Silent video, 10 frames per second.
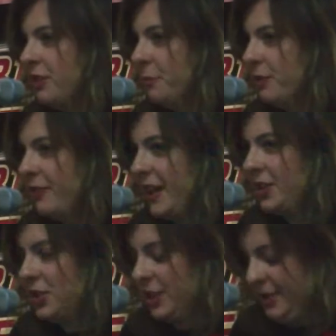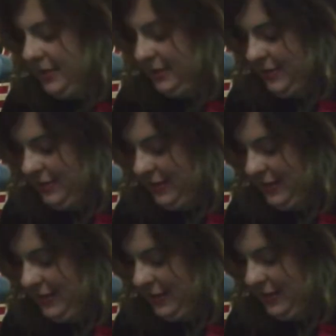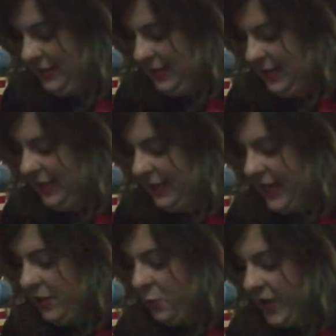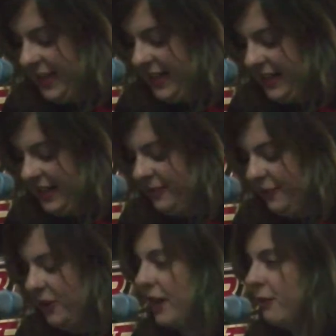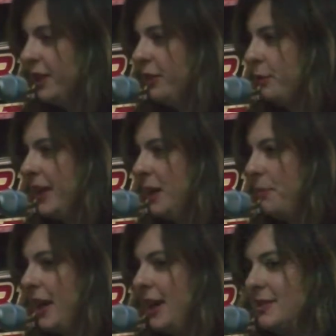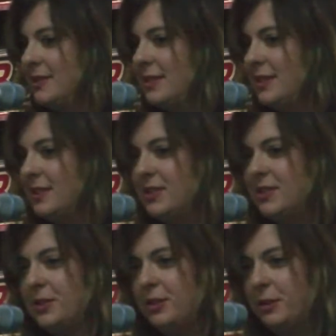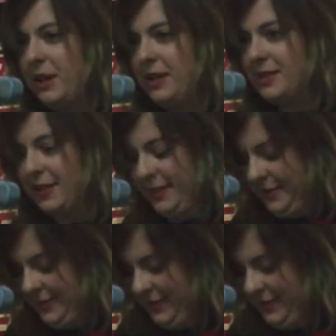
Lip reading: of perfection. Getting one hit for every 3 at-bats is considered amazing.